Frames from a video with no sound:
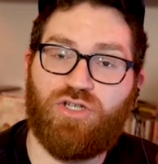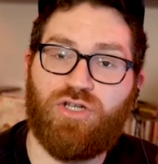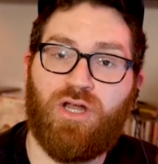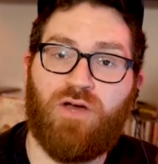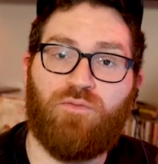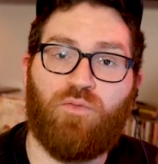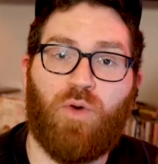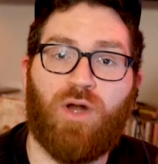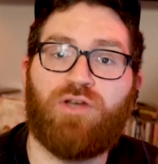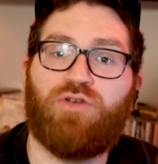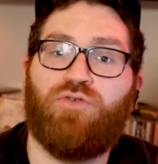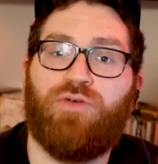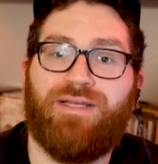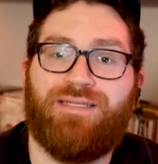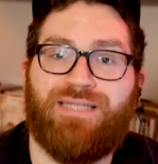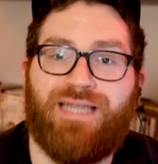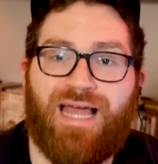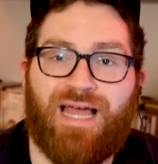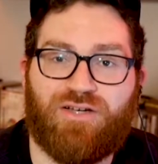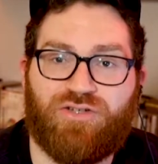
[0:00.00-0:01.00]
of what
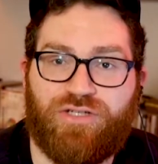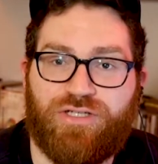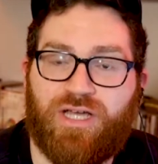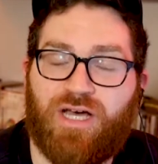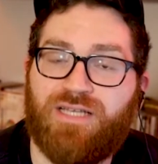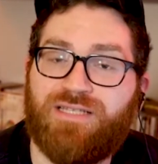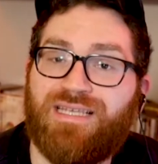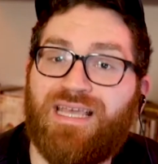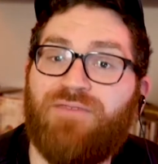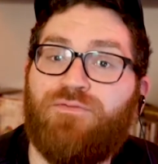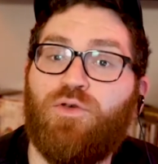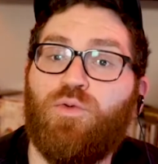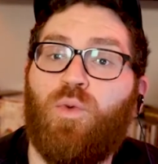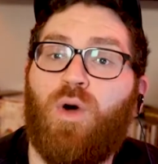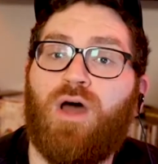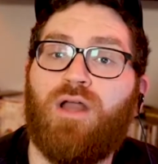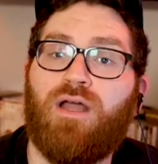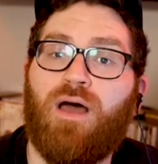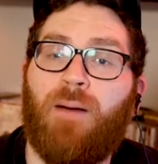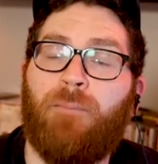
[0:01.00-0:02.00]
creatine actually does. If you
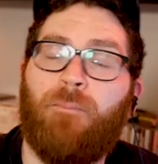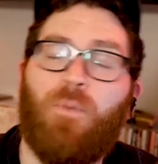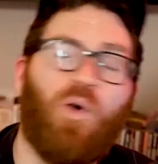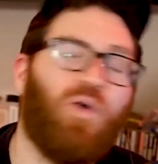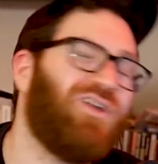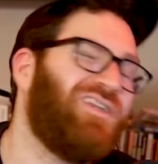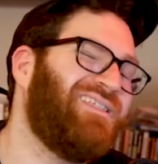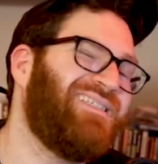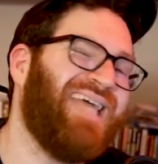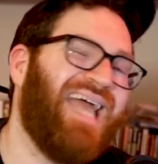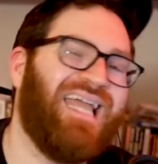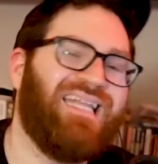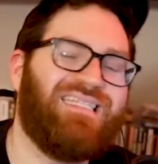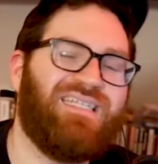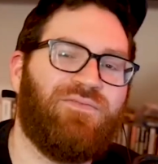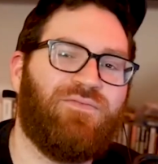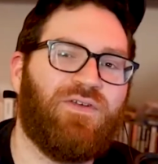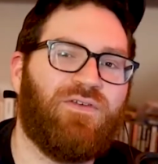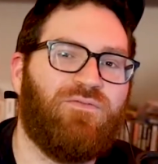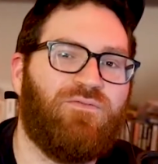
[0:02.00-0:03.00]
want a more
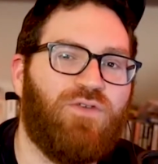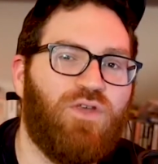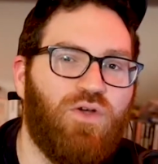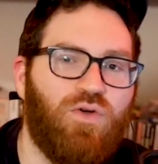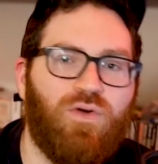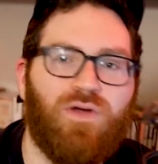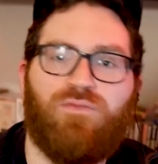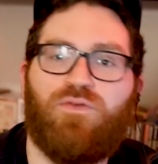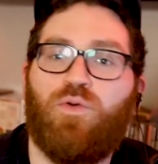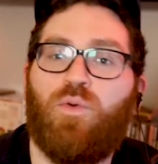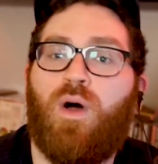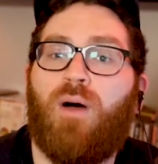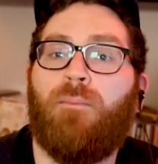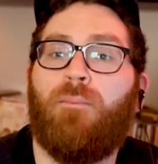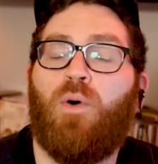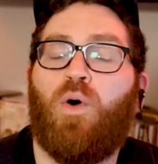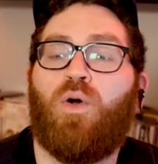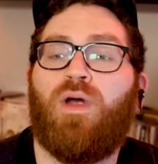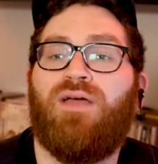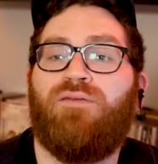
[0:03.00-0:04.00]
scientific view, if you want
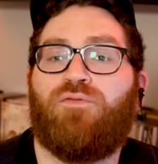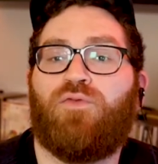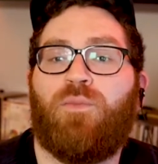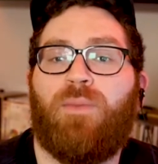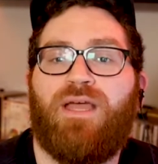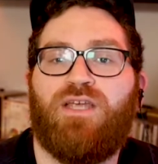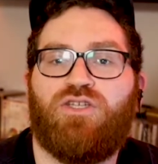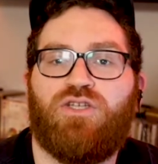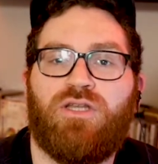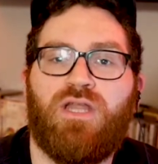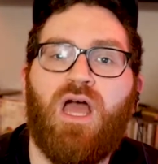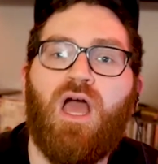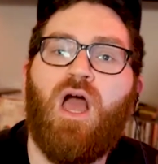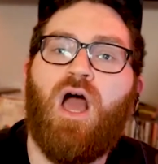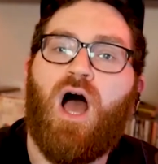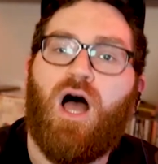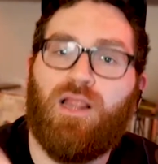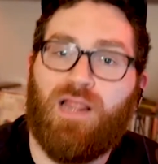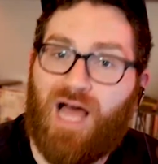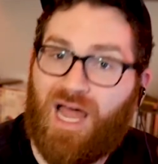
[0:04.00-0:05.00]
more information,
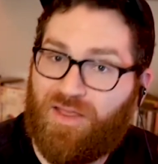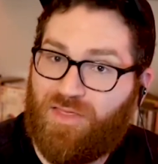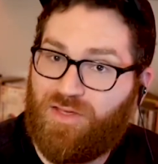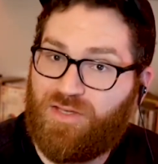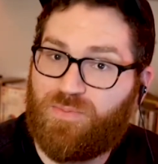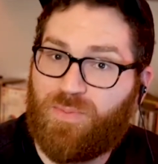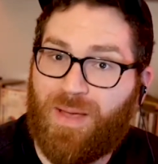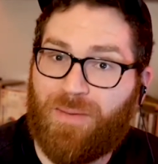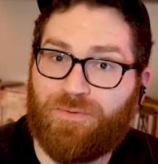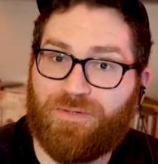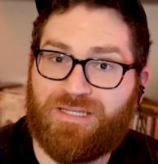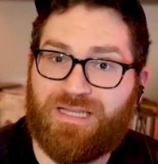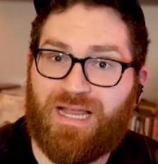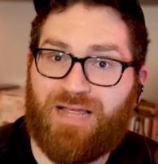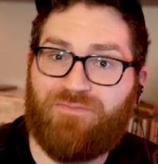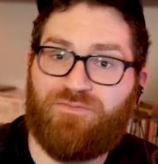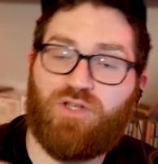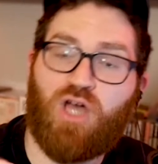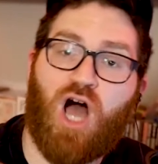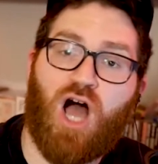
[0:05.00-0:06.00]
a lot of these papers that
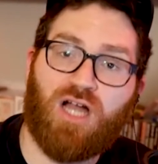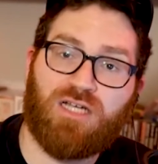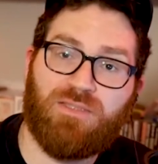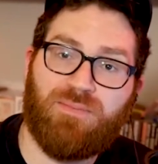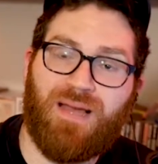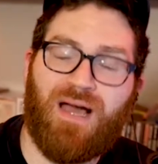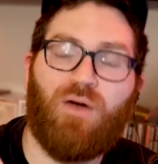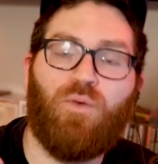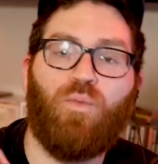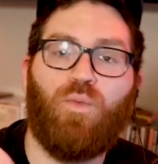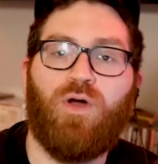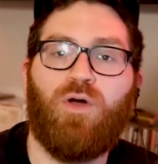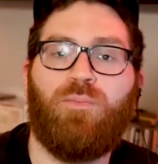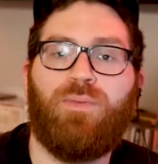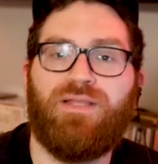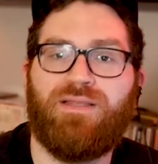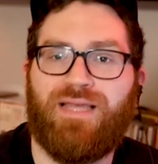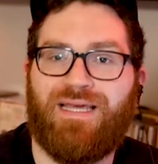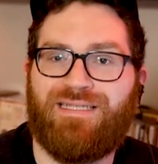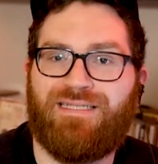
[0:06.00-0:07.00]
I've talked about will
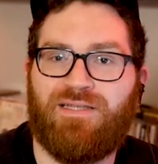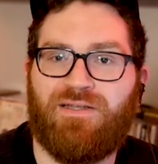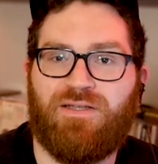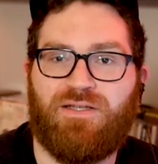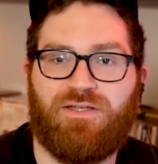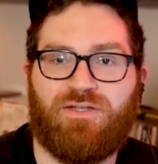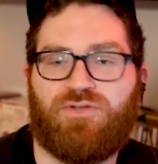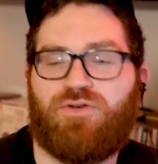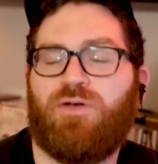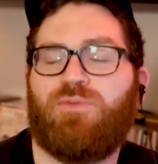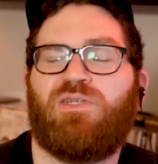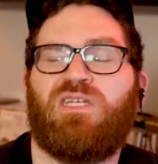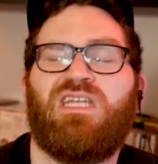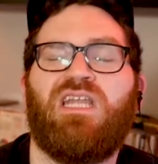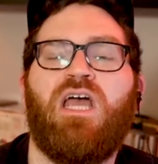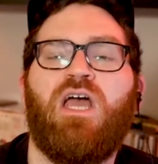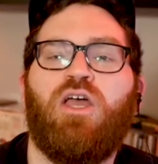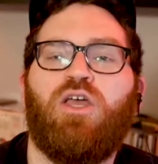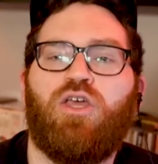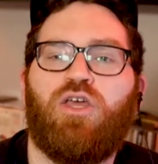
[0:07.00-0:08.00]
be linked in the description.
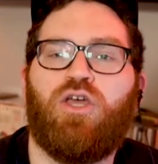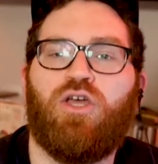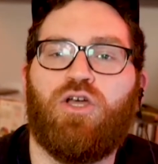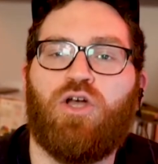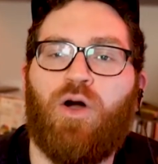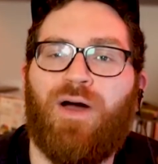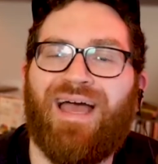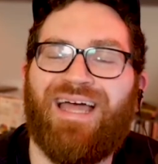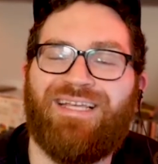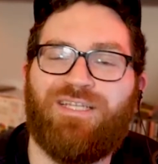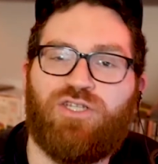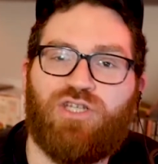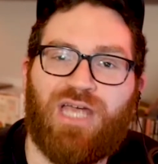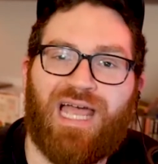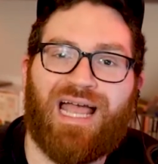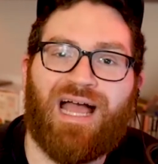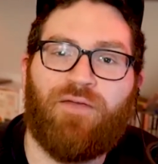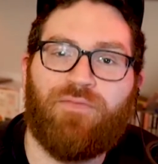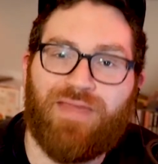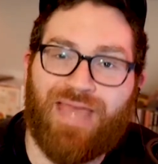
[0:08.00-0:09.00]
You can go ahead and
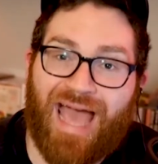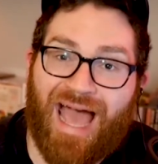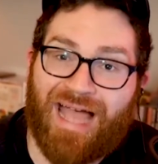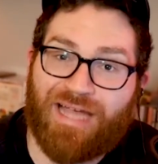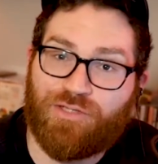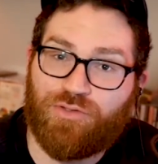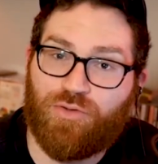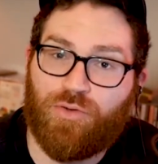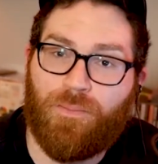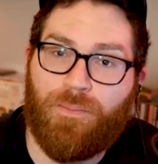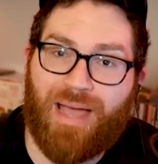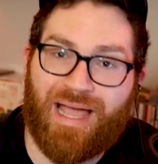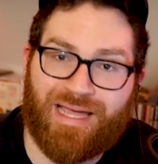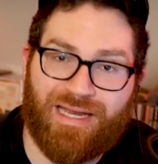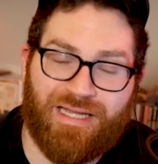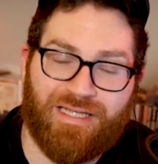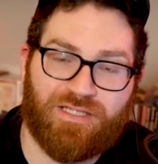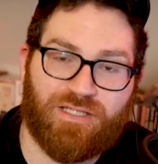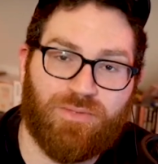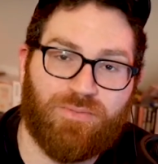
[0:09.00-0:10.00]
check out the actual
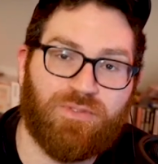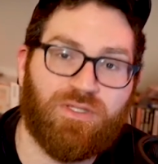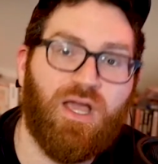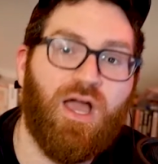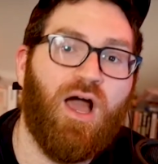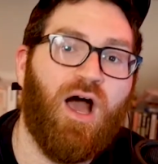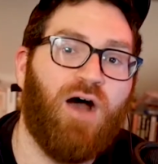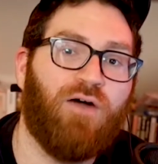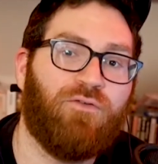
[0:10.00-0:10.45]
mechanisms of